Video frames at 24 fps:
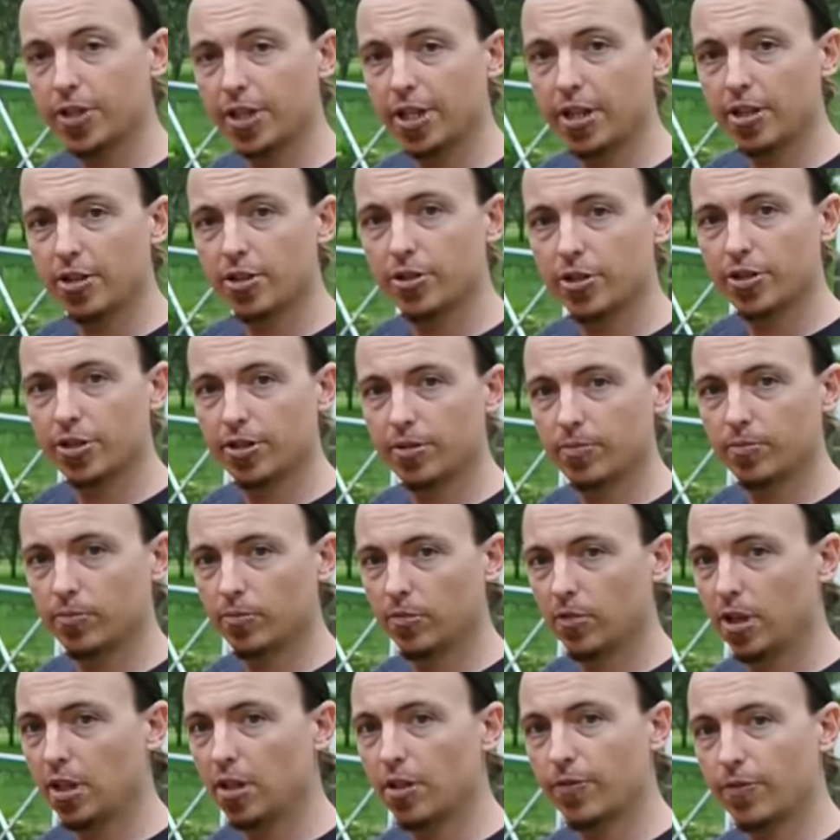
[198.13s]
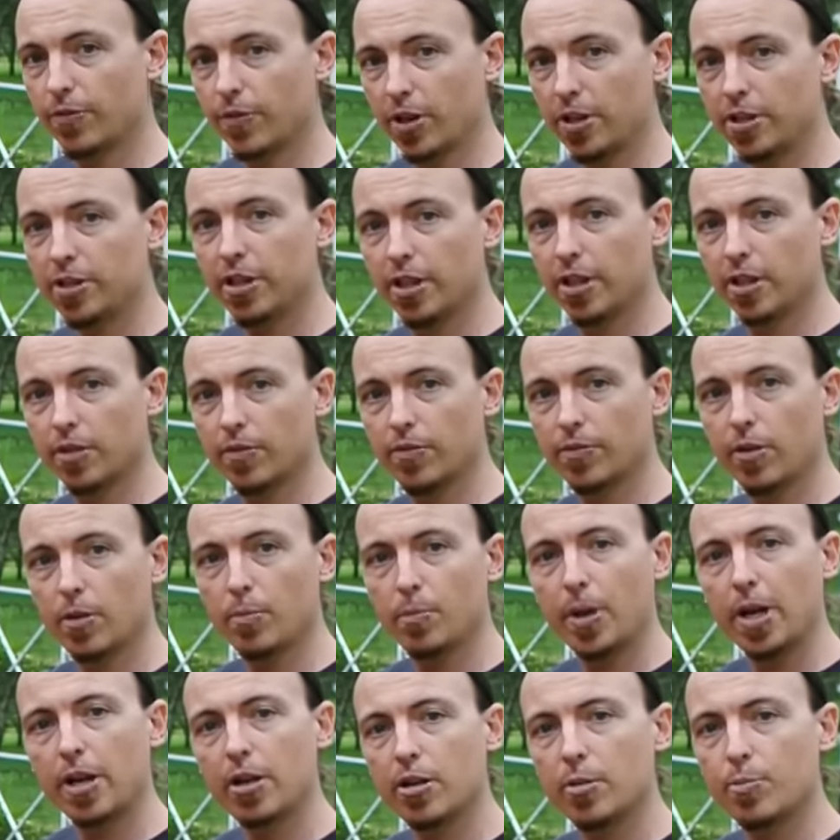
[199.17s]
cells in the
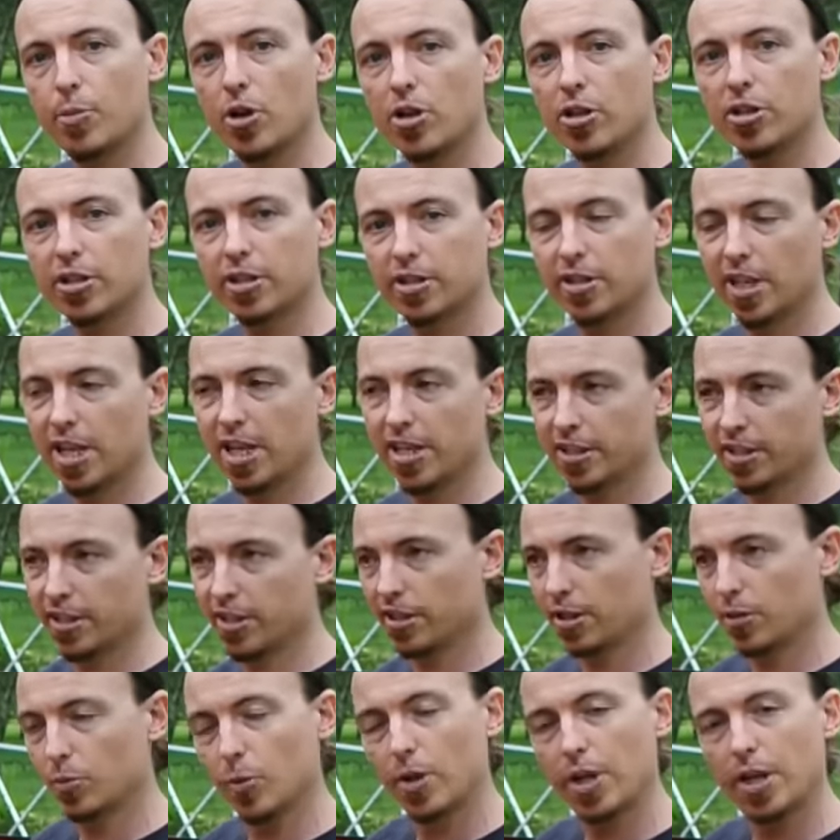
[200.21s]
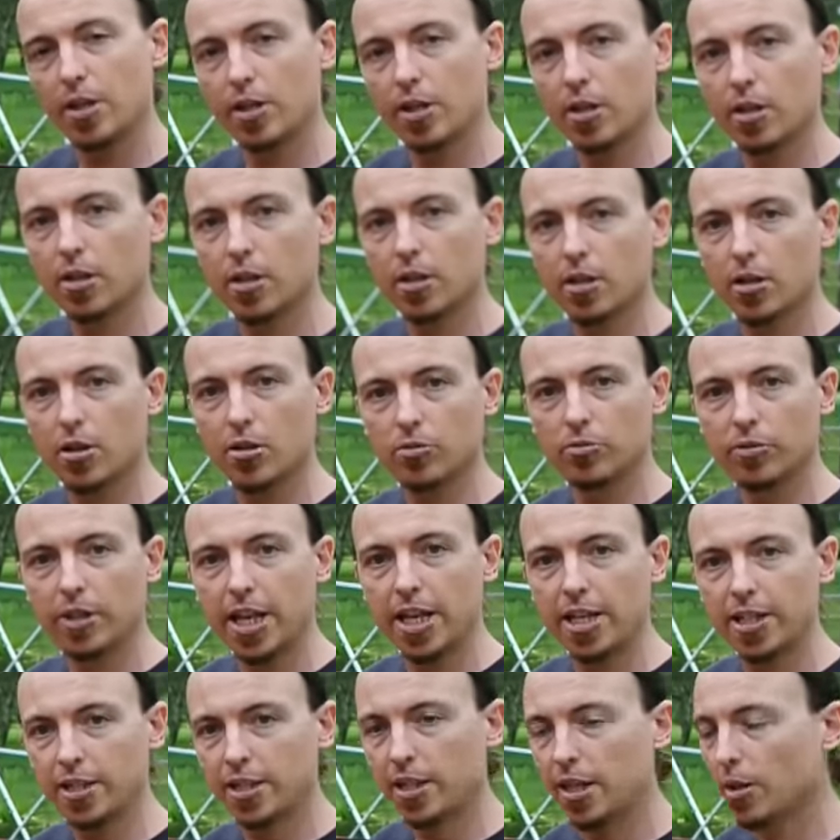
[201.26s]
front battery box, and that sits where the old
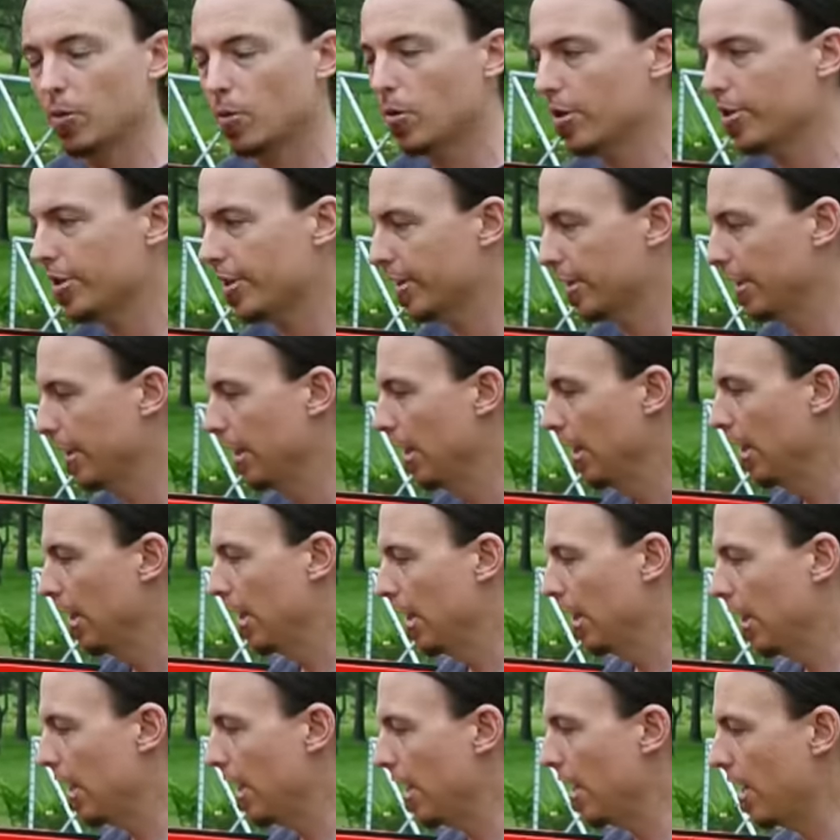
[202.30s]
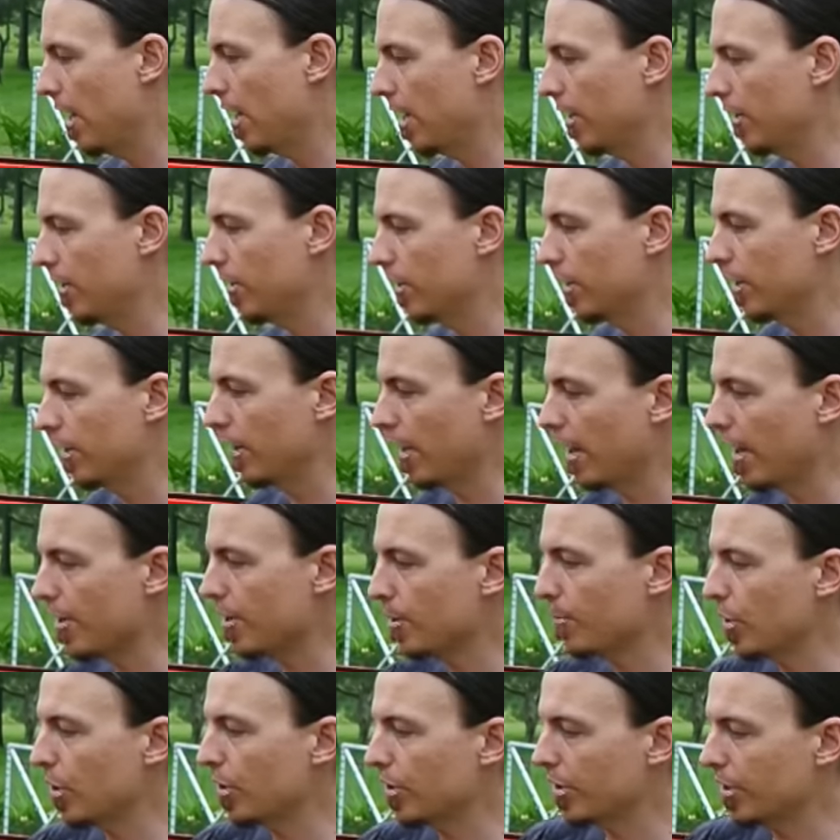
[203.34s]
gas tank was. And the
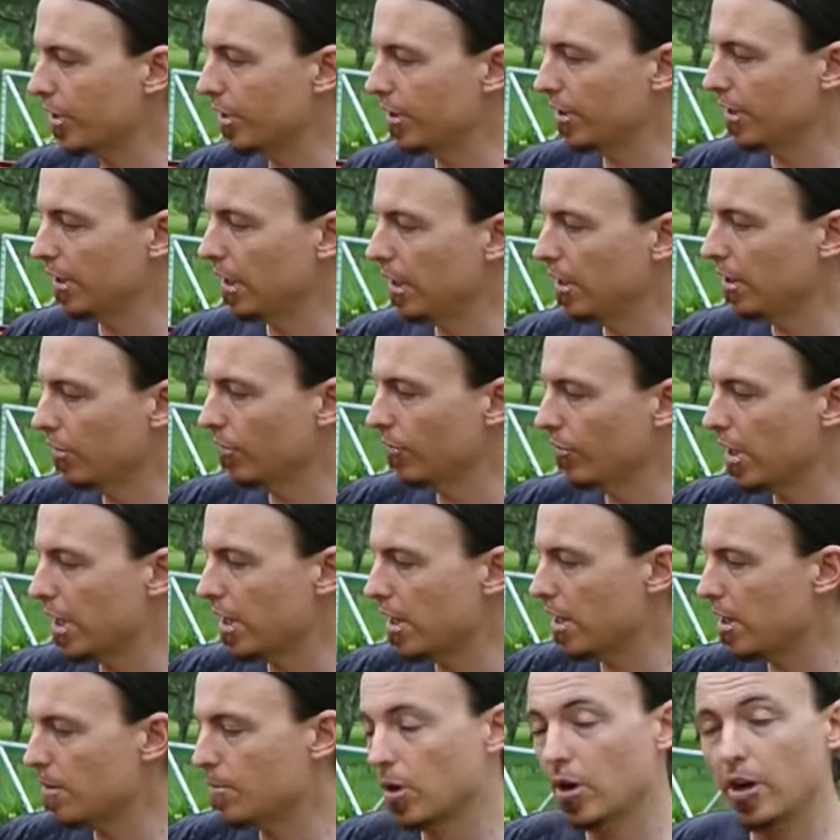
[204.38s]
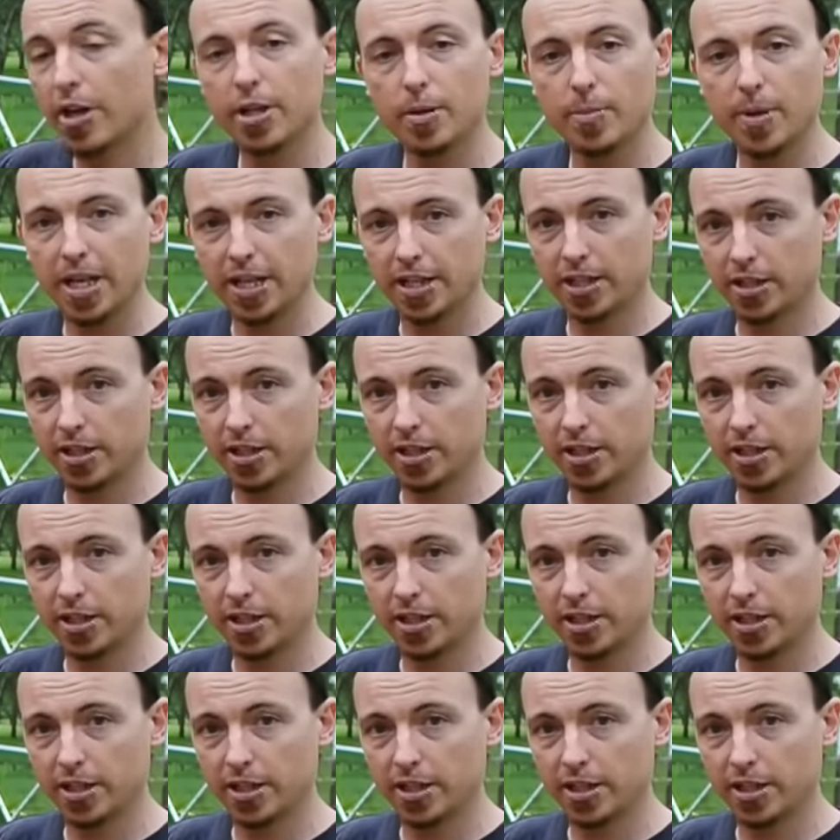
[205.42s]
other box in the rear, behind the back